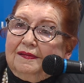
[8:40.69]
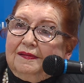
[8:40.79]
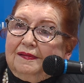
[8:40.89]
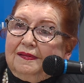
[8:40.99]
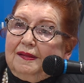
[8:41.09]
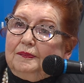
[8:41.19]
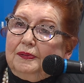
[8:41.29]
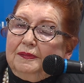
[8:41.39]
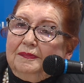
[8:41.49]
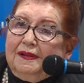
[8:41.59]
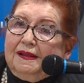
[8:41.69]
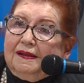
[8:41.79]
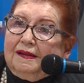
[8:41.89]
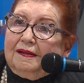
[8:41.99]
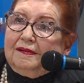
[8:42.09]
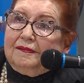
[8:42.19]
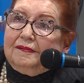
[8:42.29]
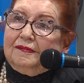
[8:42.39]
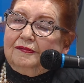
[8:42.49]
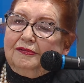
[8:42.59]
they put me in a
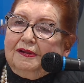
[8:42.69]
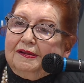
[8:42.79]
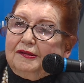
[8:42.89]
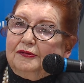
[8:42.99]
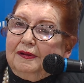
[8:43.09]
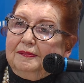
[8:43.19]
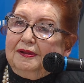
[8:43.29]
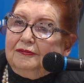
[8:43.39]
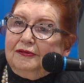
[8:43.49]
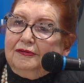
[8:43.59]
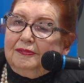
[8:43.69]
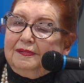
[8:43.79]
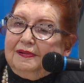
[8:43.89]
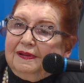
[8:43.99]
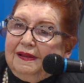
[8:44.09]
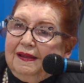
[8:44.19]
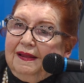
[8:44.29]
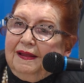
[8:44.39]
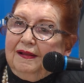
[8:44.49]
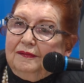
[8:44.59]
really crummy room
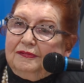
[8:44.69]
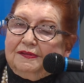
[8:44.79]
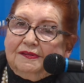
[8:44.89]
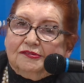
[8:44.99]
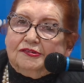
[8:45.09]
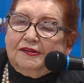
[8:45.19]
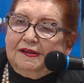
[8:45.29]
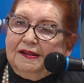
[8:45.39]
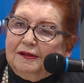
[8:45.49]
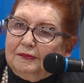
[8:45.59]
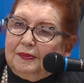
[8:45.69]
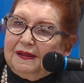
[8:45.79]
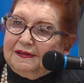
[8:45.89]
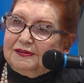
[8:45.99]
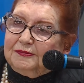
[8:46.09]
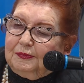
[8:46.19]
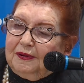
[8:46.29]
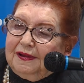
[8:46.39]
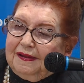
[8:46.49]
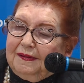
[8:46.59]
with a chenille
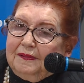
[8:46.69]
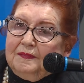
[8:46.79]
bedspread.